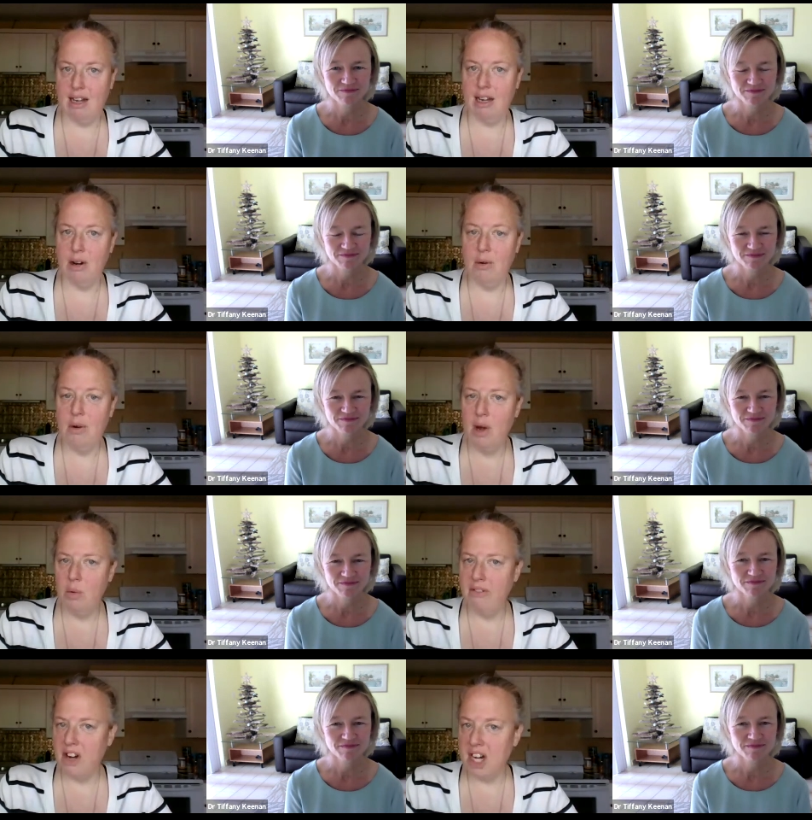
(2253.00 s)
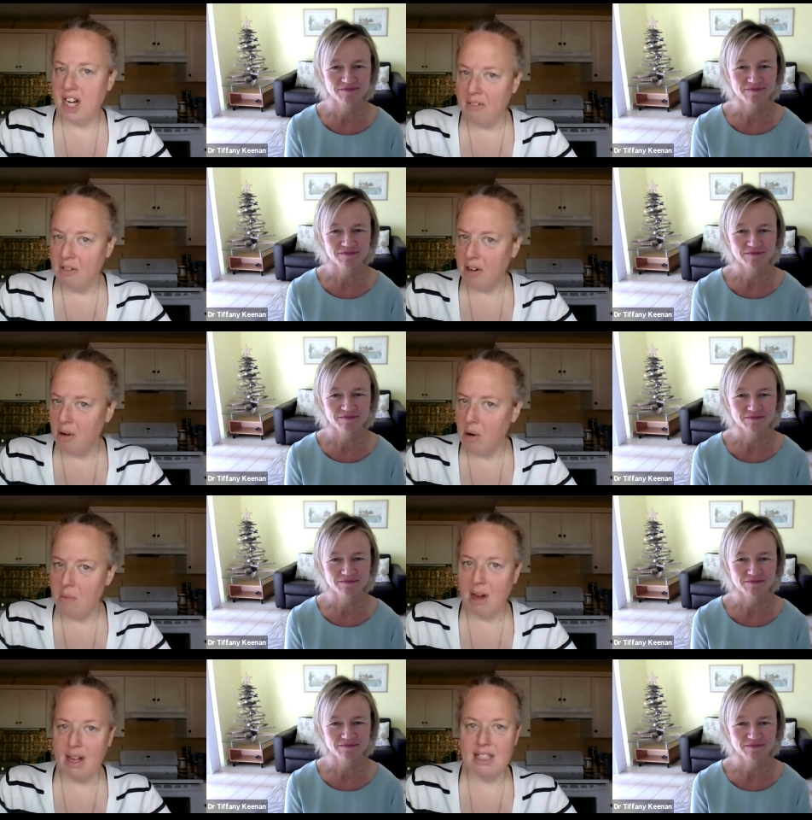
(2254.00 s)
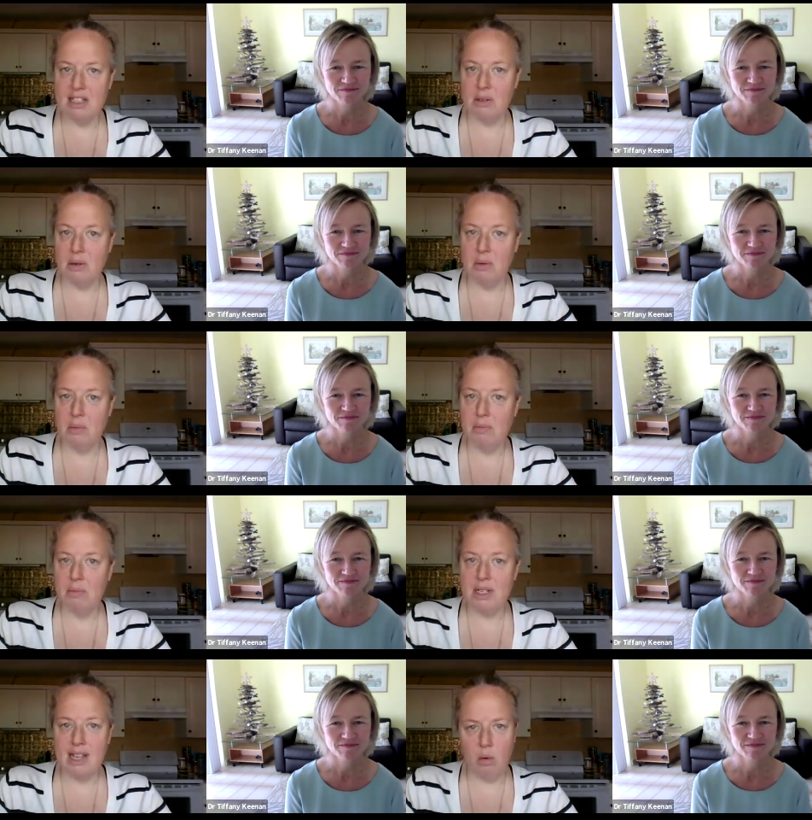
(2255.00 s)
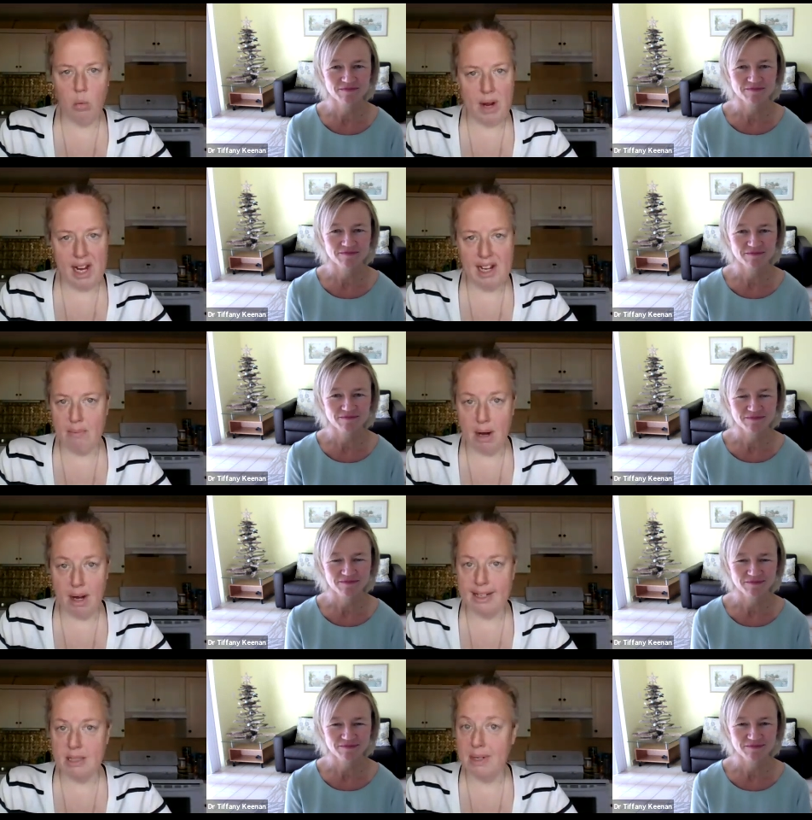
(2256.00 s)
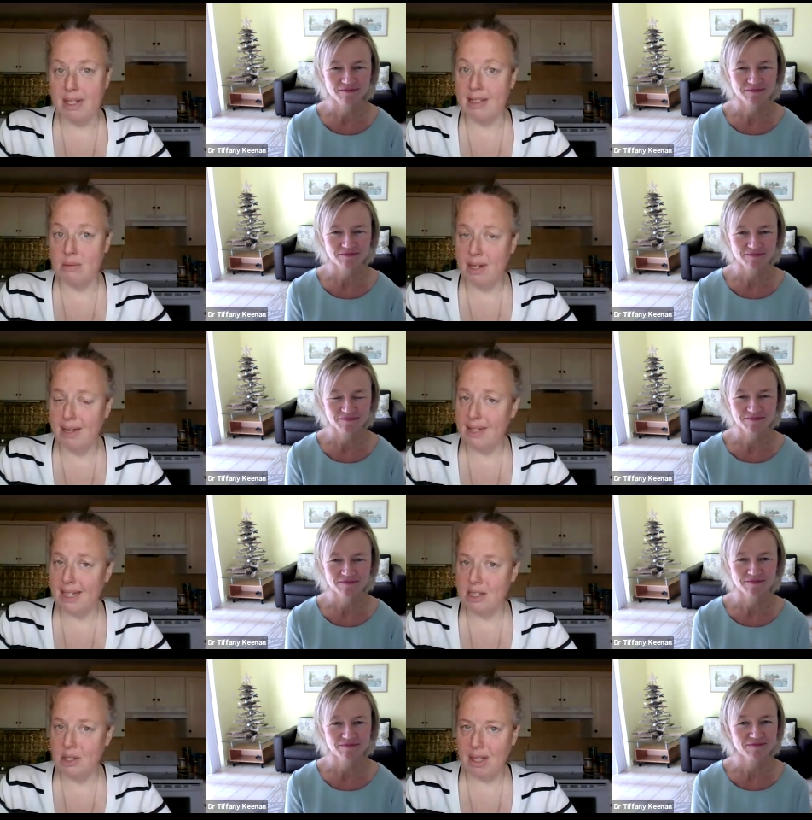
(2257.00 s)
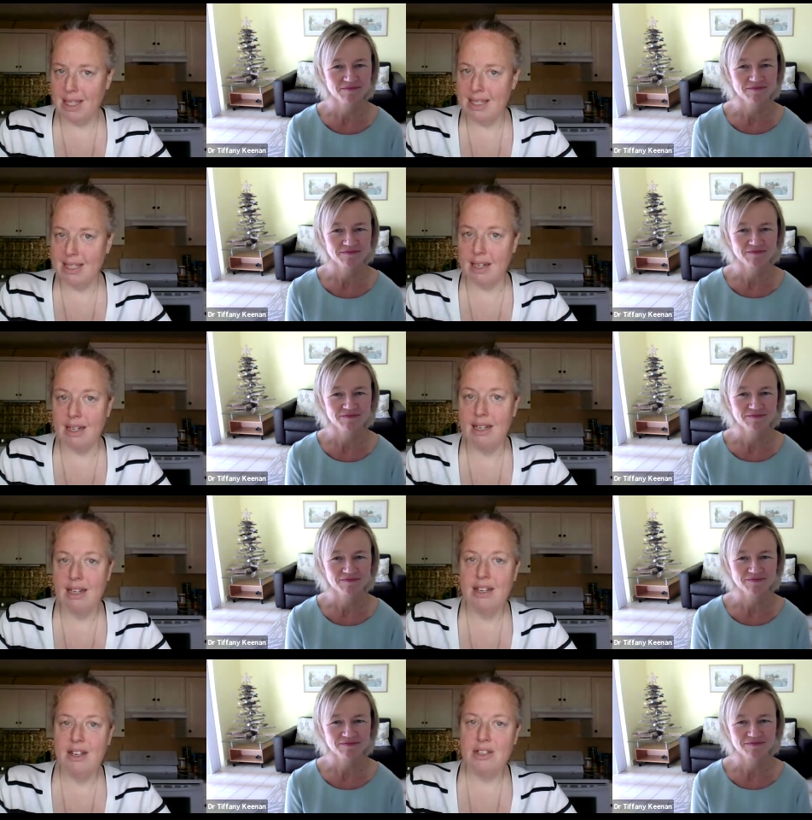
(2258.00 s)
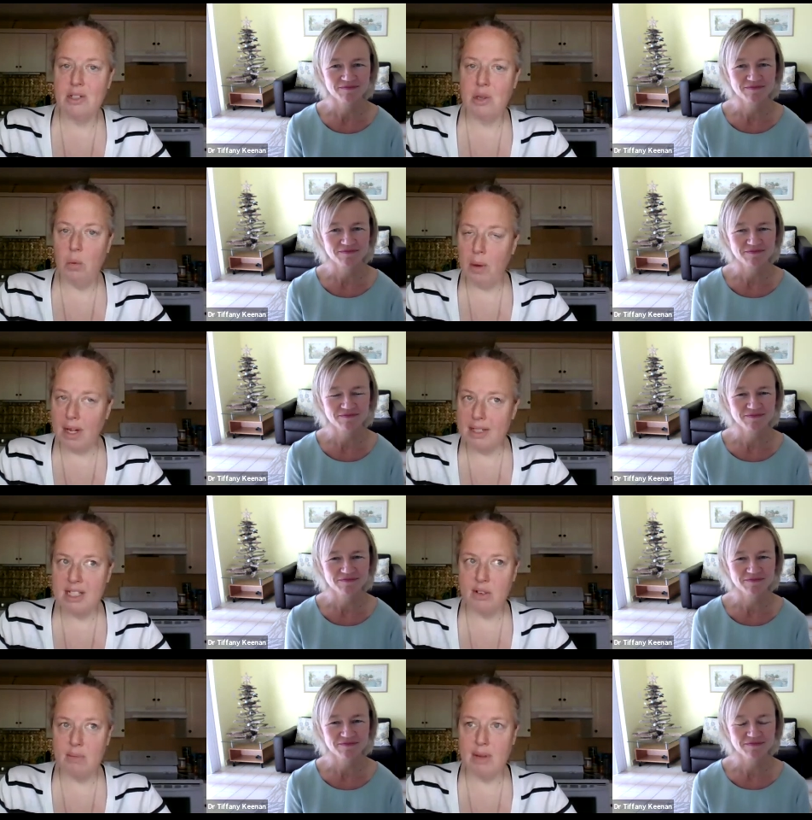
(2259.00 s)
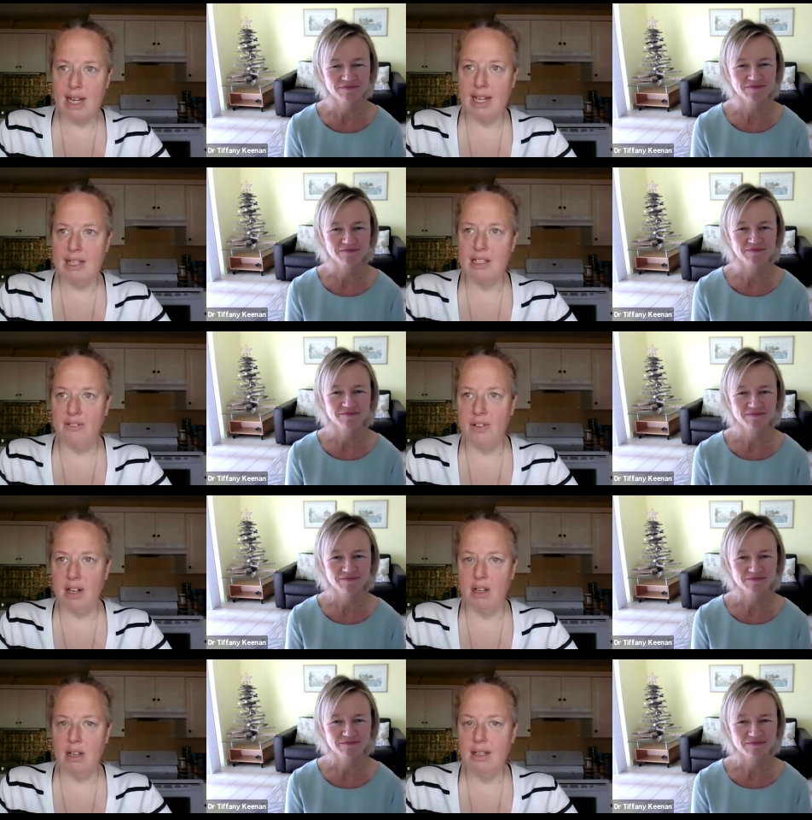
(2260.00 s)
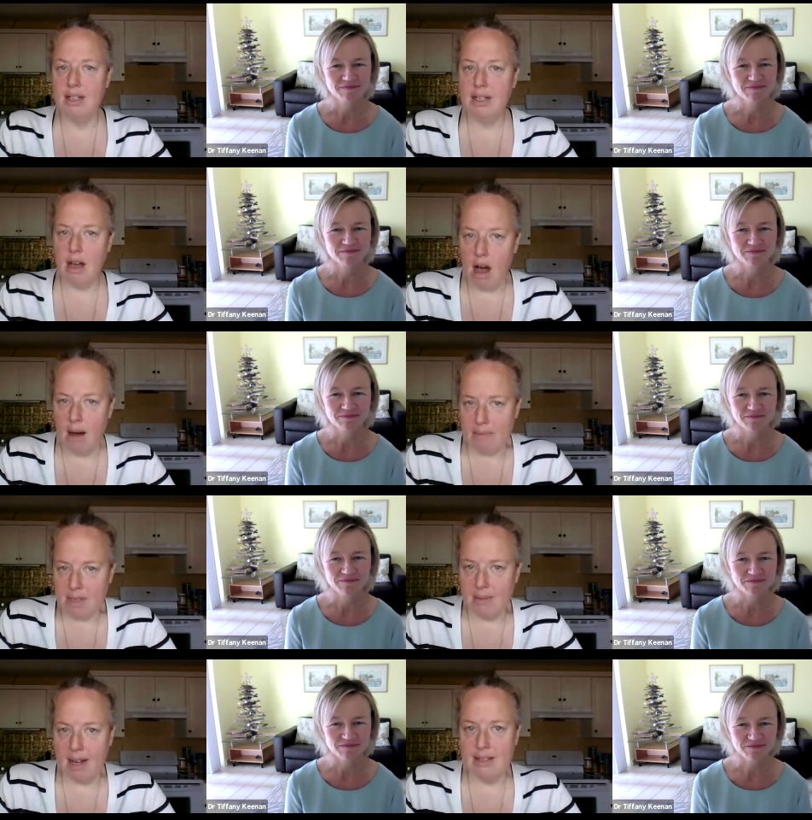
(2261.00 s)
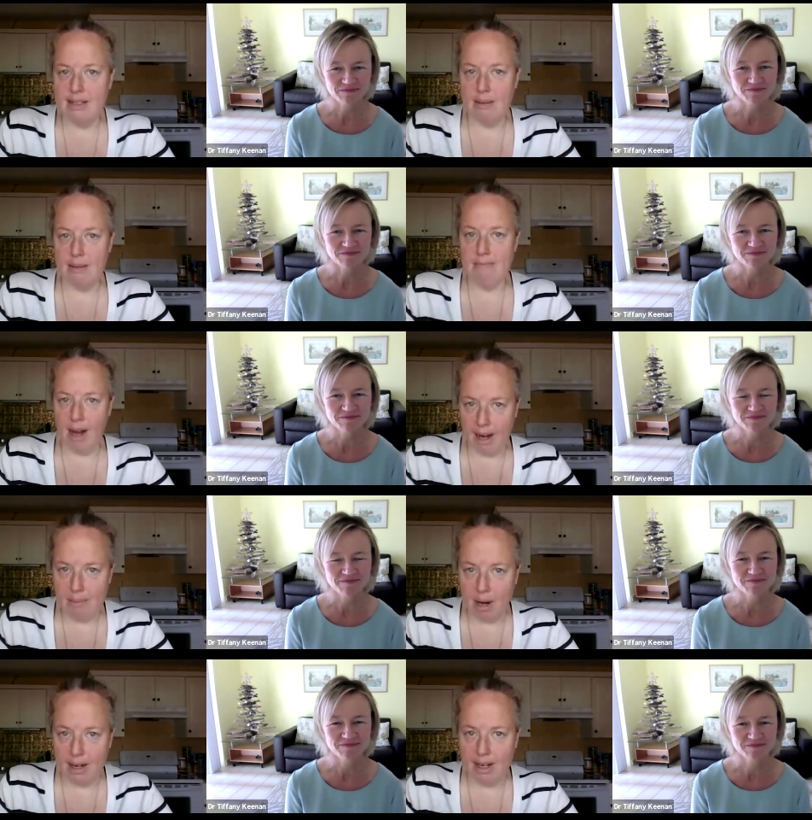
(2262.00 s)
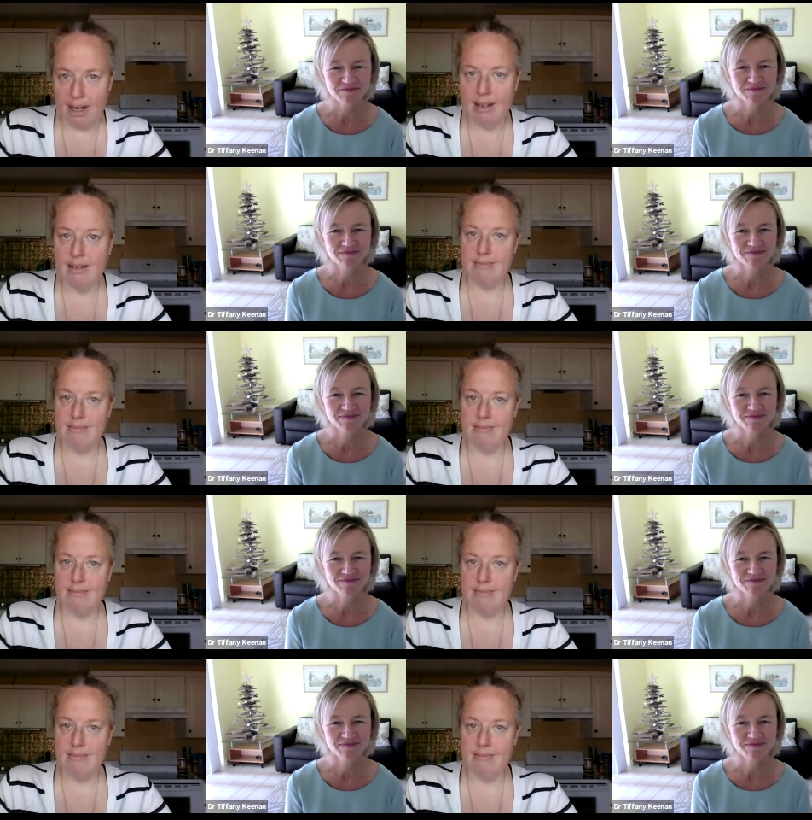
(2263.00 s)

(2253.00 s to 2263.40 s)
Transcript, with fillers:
Speaker 1: You know, we're very careful in our home not to put down weight and bodies because we have kids who are listening. So, wellness for me is to feel optimized in my body.